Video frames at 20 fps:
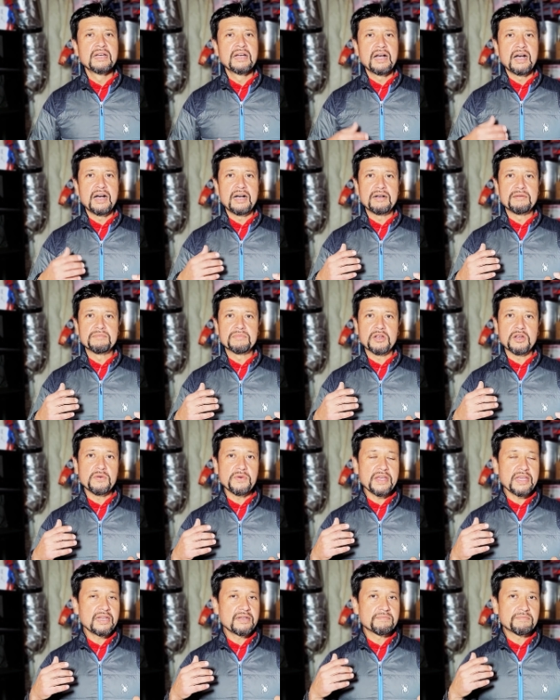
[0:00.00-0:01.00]
Um, go
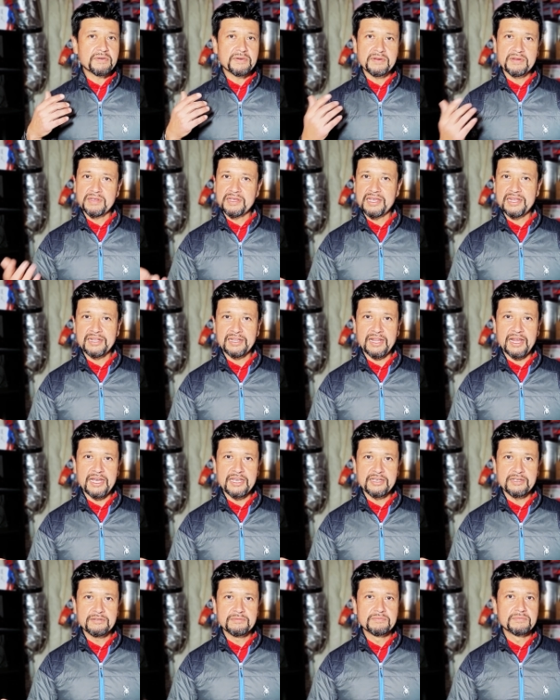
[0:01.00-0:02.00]
ahead and hit
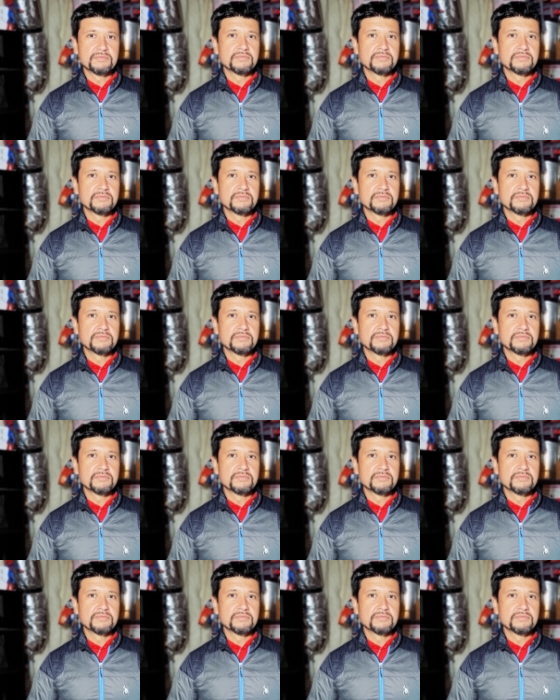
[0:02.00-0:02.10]
like,